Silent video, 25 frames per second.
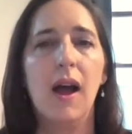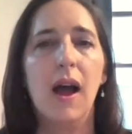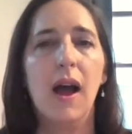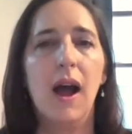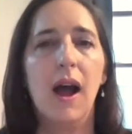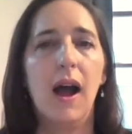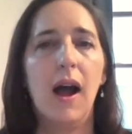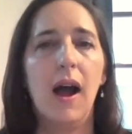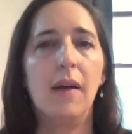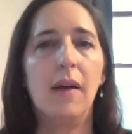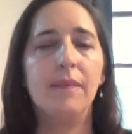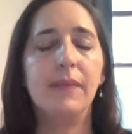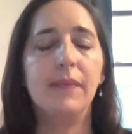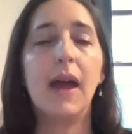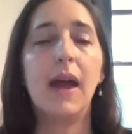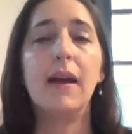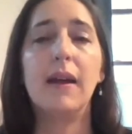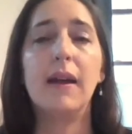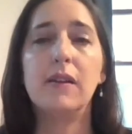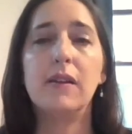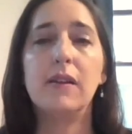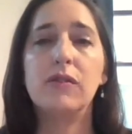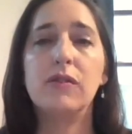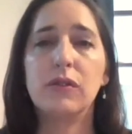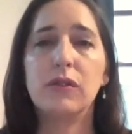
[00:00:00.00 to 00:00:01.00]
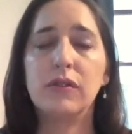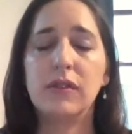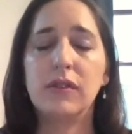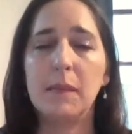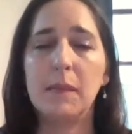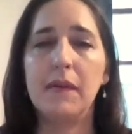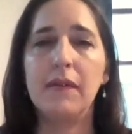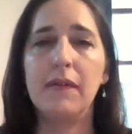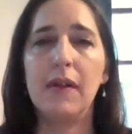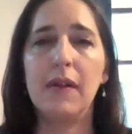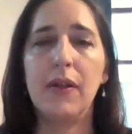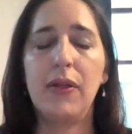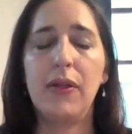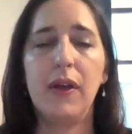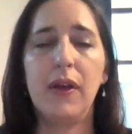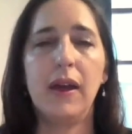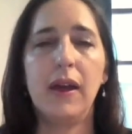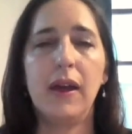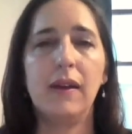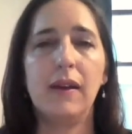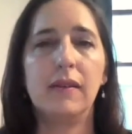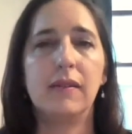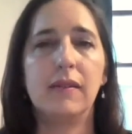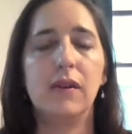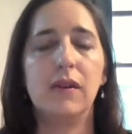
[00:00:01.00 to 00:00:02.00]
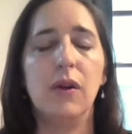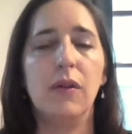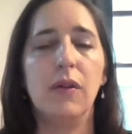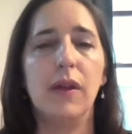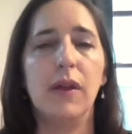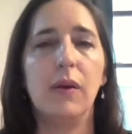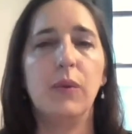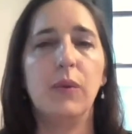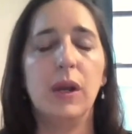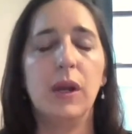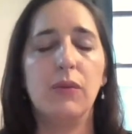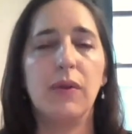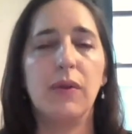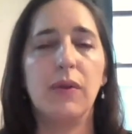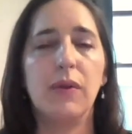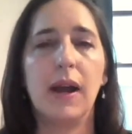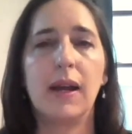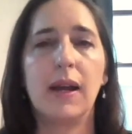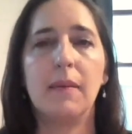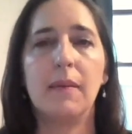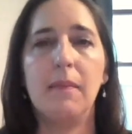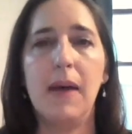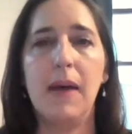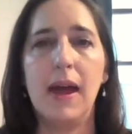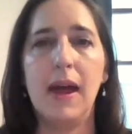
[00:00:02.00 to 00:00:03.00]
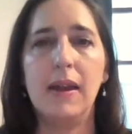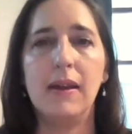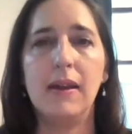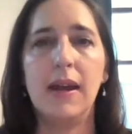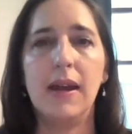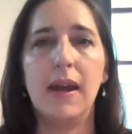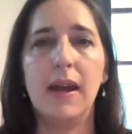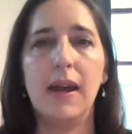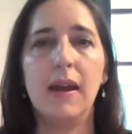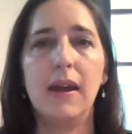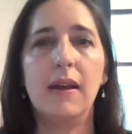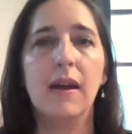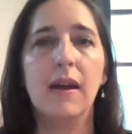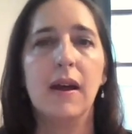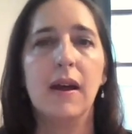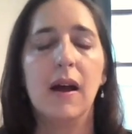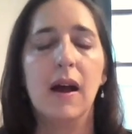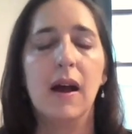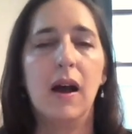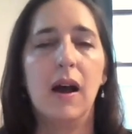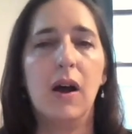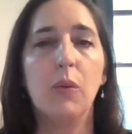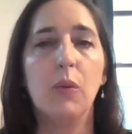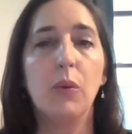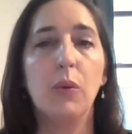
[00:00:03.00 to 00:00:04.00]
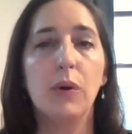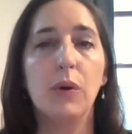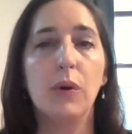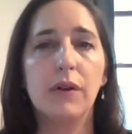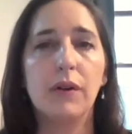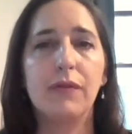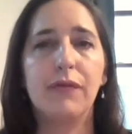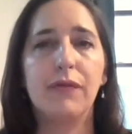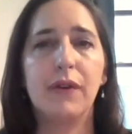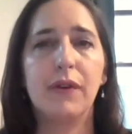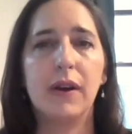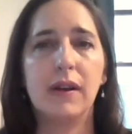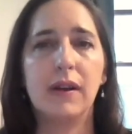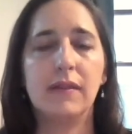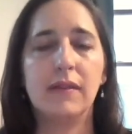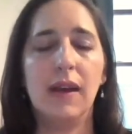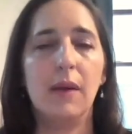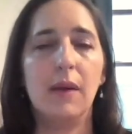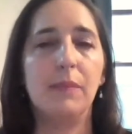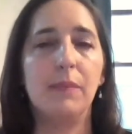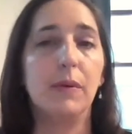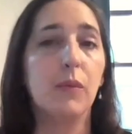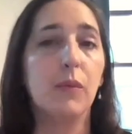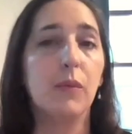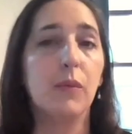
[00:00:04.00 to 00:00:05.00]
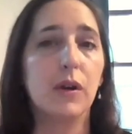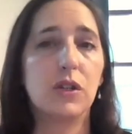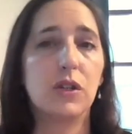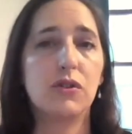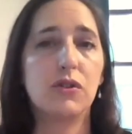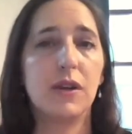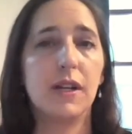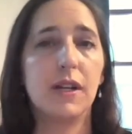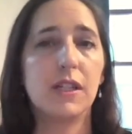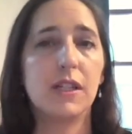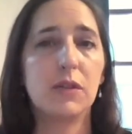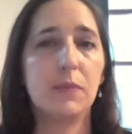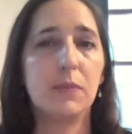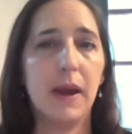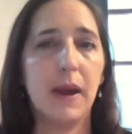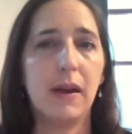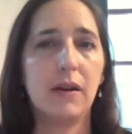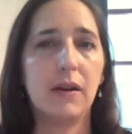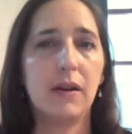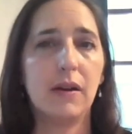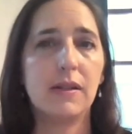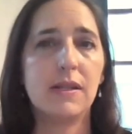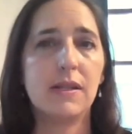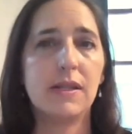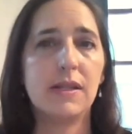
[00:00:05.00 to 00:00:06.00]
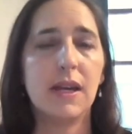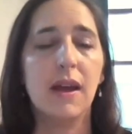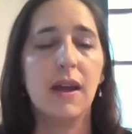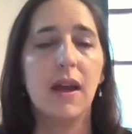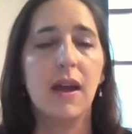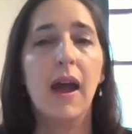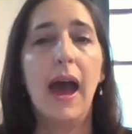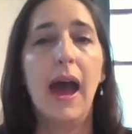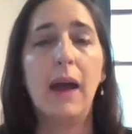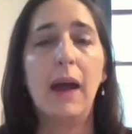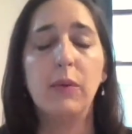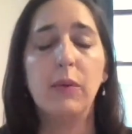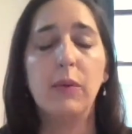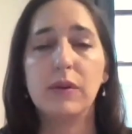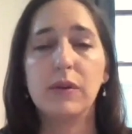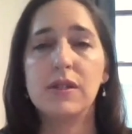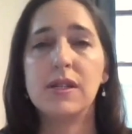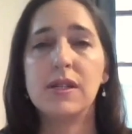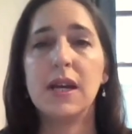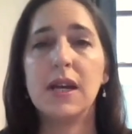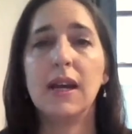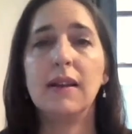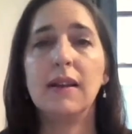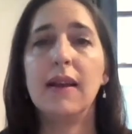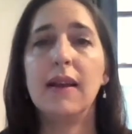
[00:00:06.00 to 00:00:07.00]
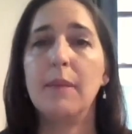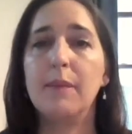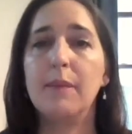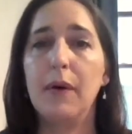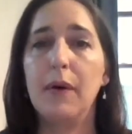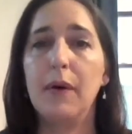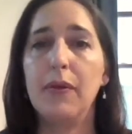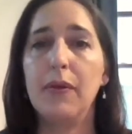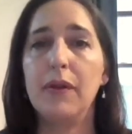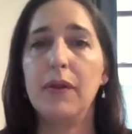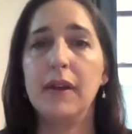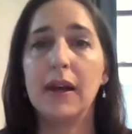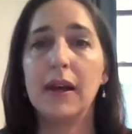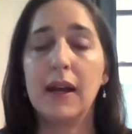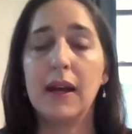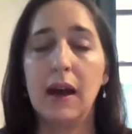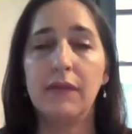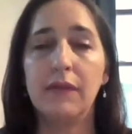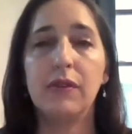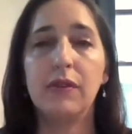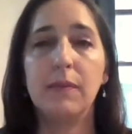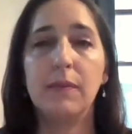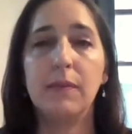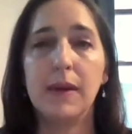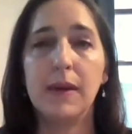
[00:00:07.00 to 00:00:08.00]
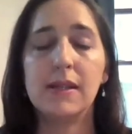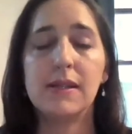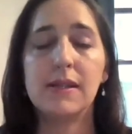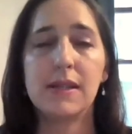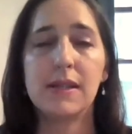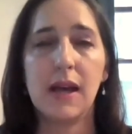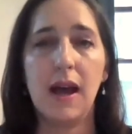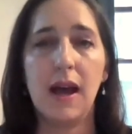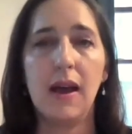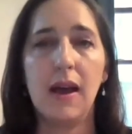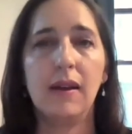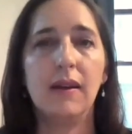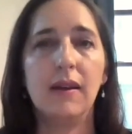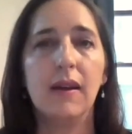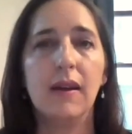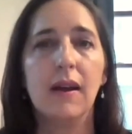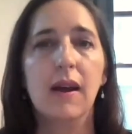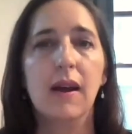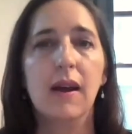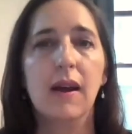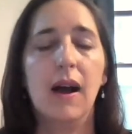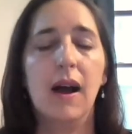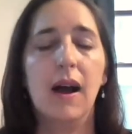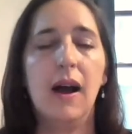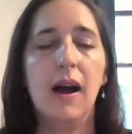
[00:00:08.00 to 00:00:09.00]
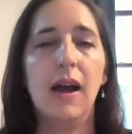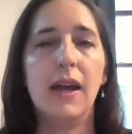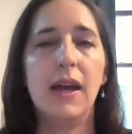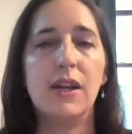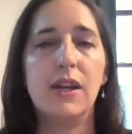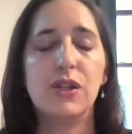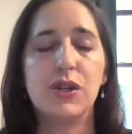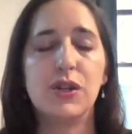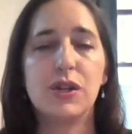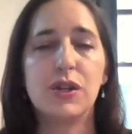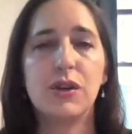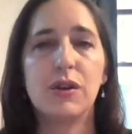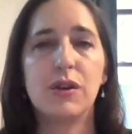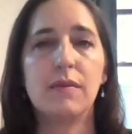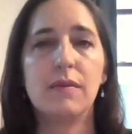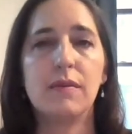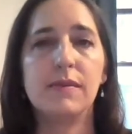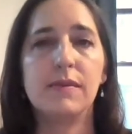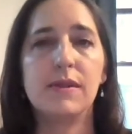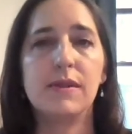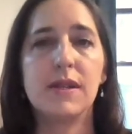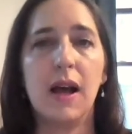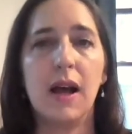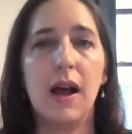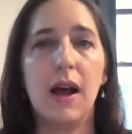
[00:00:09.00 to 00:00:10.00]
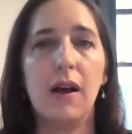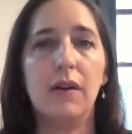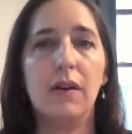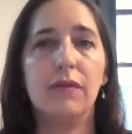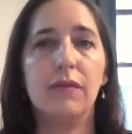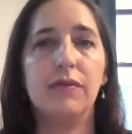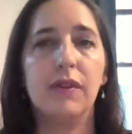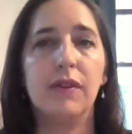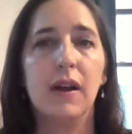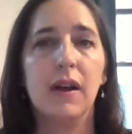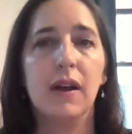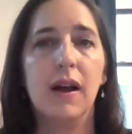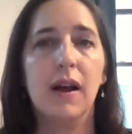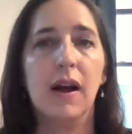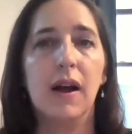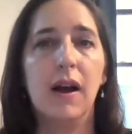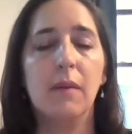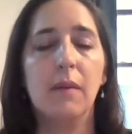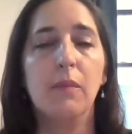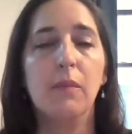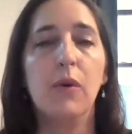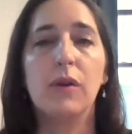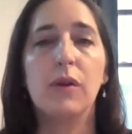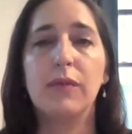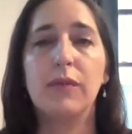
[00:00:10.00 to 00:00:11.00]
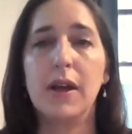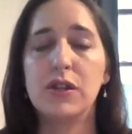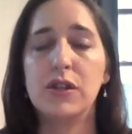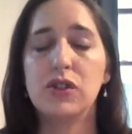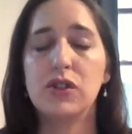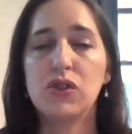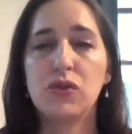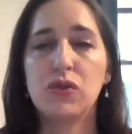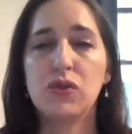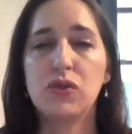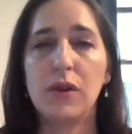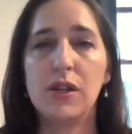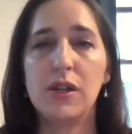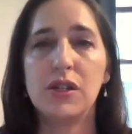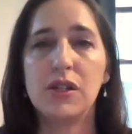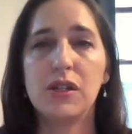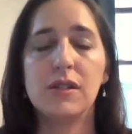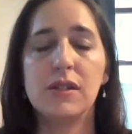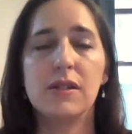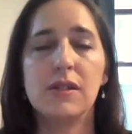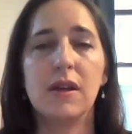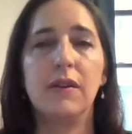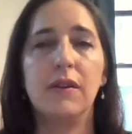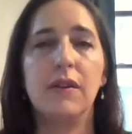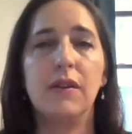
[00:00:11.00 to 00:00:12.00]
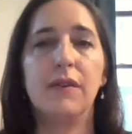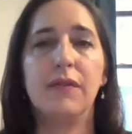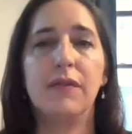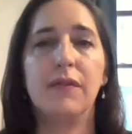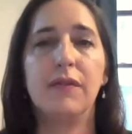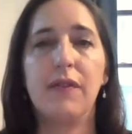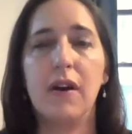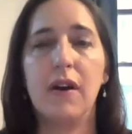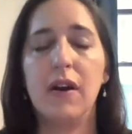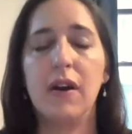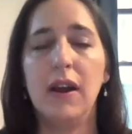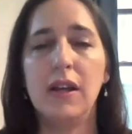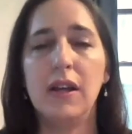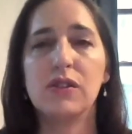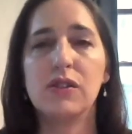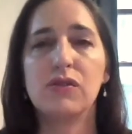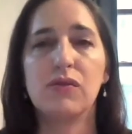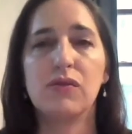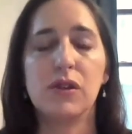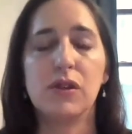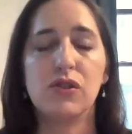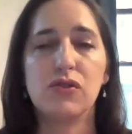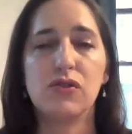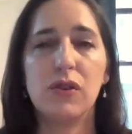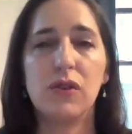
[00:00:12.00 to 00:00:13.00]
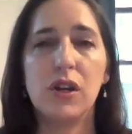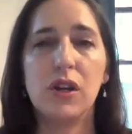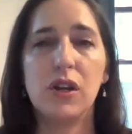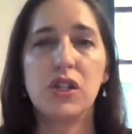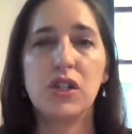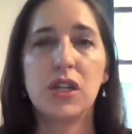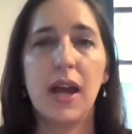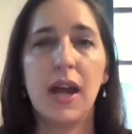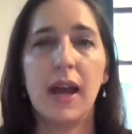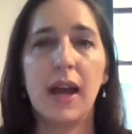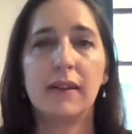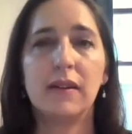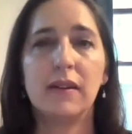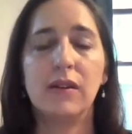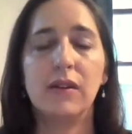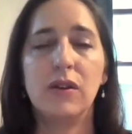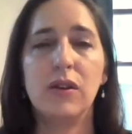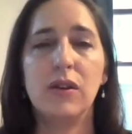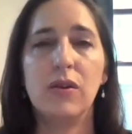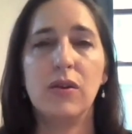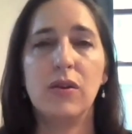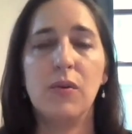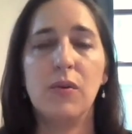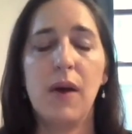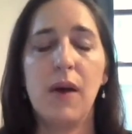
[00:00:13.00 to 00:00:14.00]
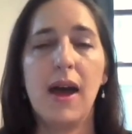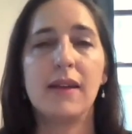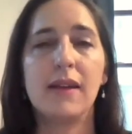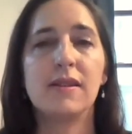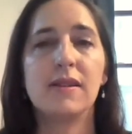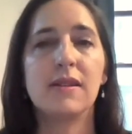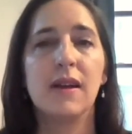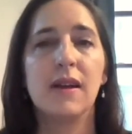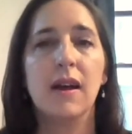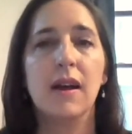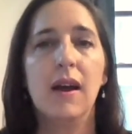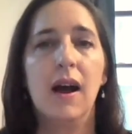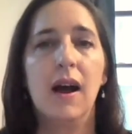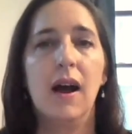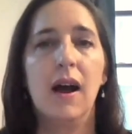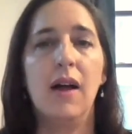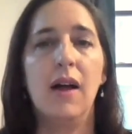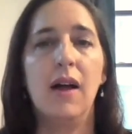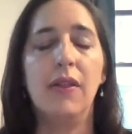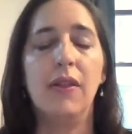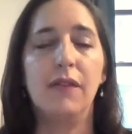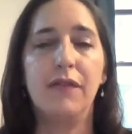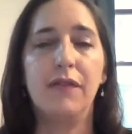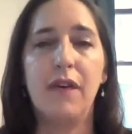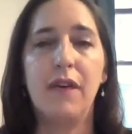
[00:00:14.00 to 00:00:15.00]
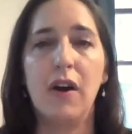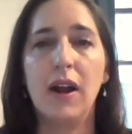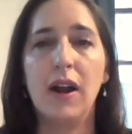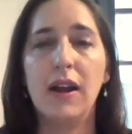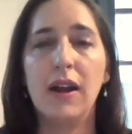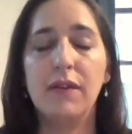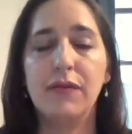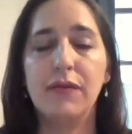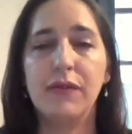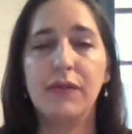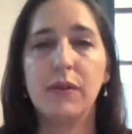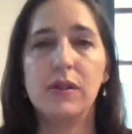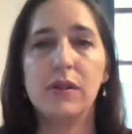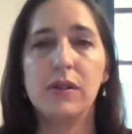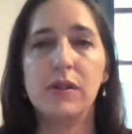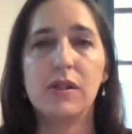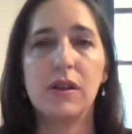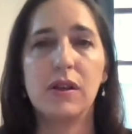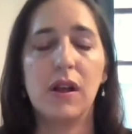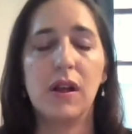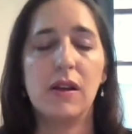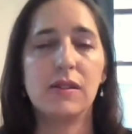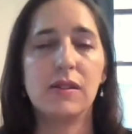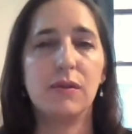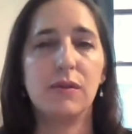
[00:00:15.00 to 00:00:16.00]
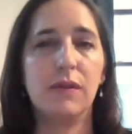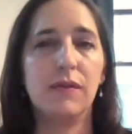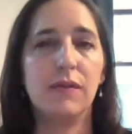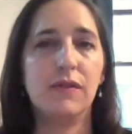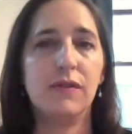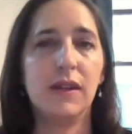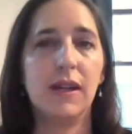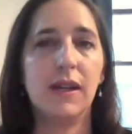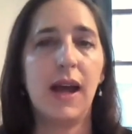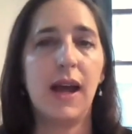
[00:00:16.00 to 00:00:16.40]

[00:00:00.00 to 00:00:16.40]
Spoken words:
And so some of the things, that we recommended were, for example, more transparency. And we're seeing that both on the government side in terms of more registrations under the Foreign Agents Registration Act in the U.S., the foreign influence laws that we've seen